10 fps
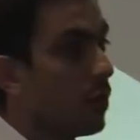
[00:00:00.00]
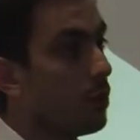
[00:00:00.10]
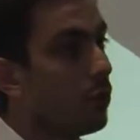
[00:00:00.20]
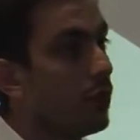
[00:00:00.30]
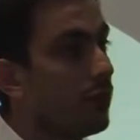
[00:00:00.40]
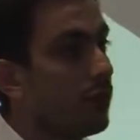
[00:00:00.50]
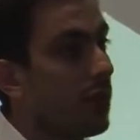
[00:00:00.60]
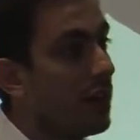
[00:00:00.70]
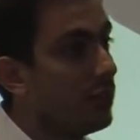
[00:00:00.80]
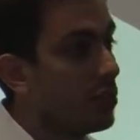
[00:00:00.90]
of
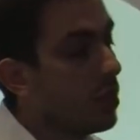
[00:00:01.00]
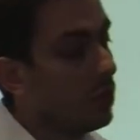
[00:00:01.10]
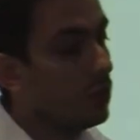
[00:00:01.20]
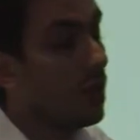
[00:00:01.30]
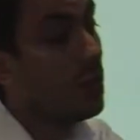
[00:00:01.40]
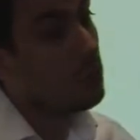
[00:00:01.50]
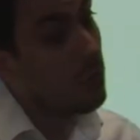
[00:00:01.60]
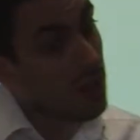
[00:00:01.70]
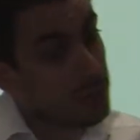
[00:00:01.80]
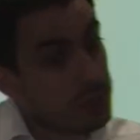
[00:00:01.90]
1.52.
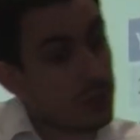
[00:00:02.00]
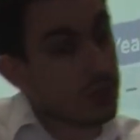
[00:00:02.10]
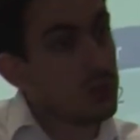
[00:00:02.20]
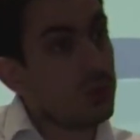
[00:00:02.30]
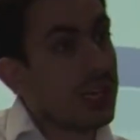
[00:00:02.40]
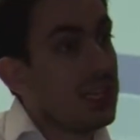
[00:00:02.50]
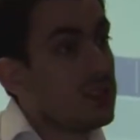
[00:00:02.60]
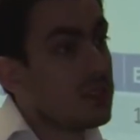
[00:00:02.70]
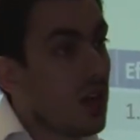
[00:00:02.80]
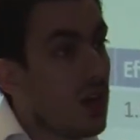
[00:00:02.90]
Might be because all the
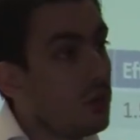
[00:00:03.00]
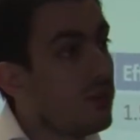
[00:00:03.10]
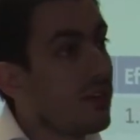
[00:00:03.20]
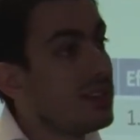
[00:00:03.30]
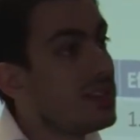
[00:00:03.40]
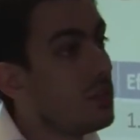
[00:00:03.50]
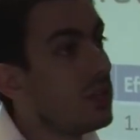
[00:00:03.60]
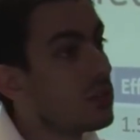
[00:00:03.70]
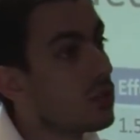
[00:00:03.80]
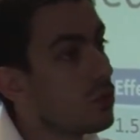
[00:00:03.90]
kids start with very
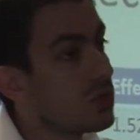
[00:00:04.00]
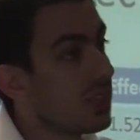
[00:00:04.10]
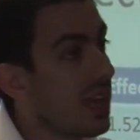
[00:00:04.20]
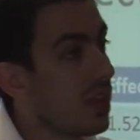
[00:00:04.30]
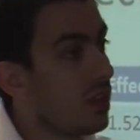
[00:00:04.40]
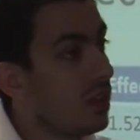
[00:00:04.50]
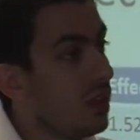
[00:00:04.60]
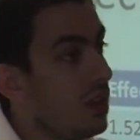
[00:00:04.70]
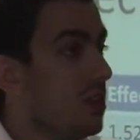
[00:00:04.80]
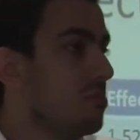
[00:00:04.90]
similar scores together.
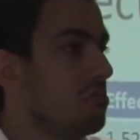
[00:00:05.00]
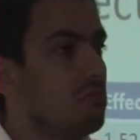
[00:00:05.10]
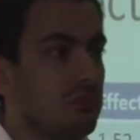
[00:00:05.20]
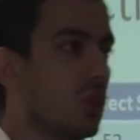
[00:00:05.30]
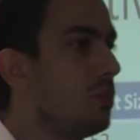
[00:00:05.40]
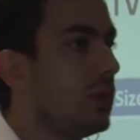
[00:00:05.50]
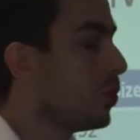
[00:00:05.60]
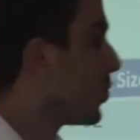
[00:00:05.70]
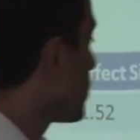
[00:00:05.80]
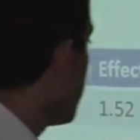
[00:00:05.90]
Could be all sorts